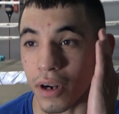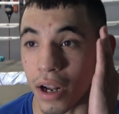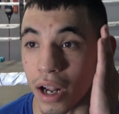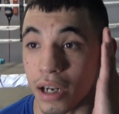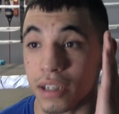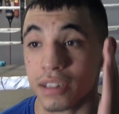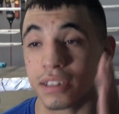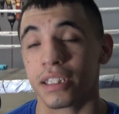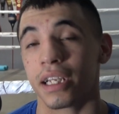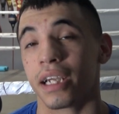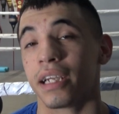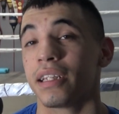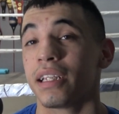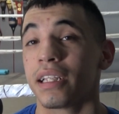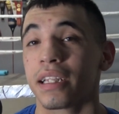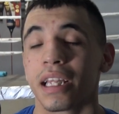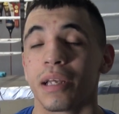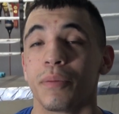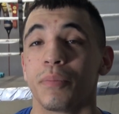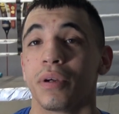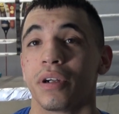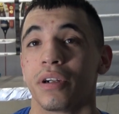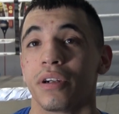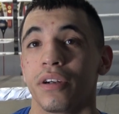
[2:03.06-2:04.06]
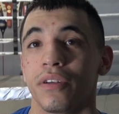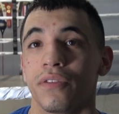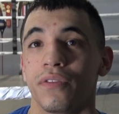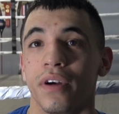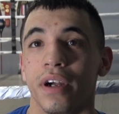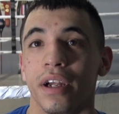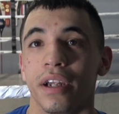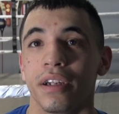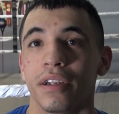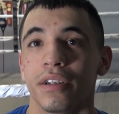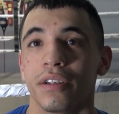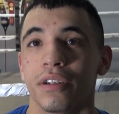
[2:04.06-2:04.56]
Honestly, I think that'd be a good
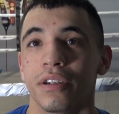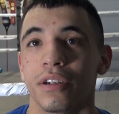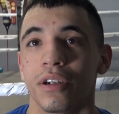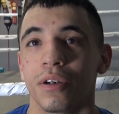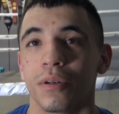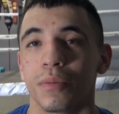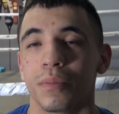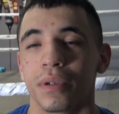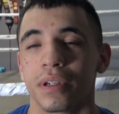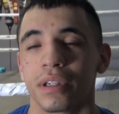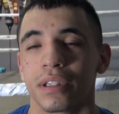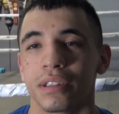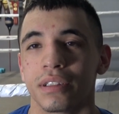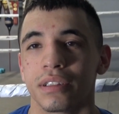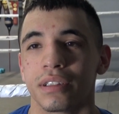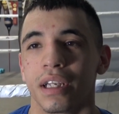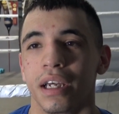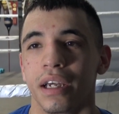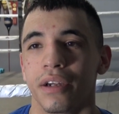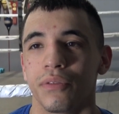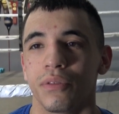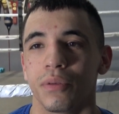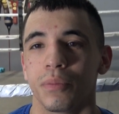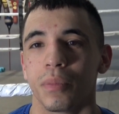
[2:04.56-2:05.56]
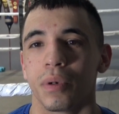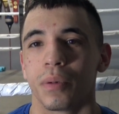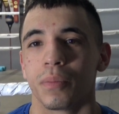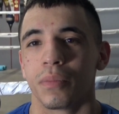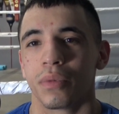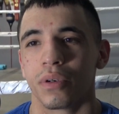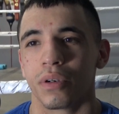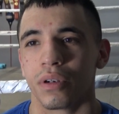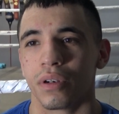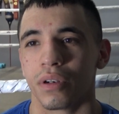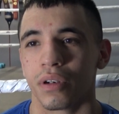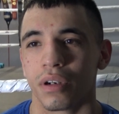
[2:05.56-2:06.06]
fight, because I
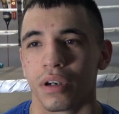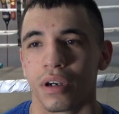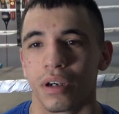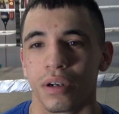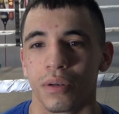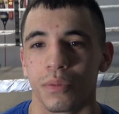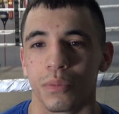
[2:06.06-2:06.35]
remember